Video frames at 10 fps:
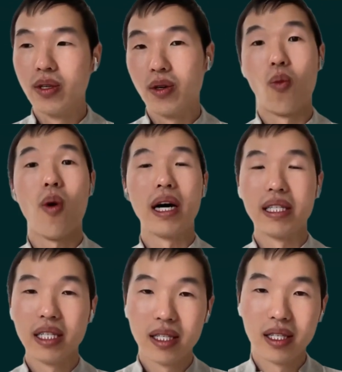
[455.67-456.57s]

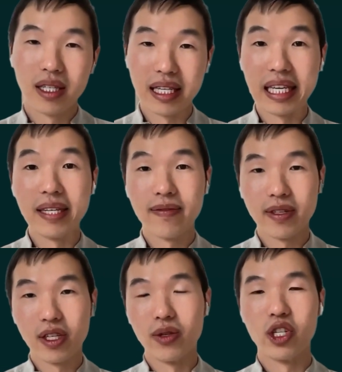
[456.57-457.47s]
one, gift
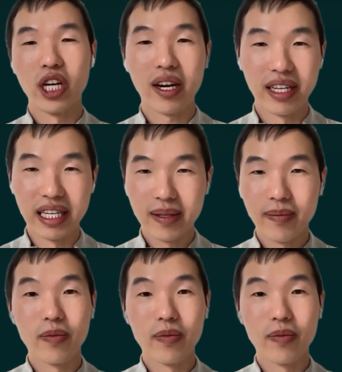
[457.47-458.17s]
to charity,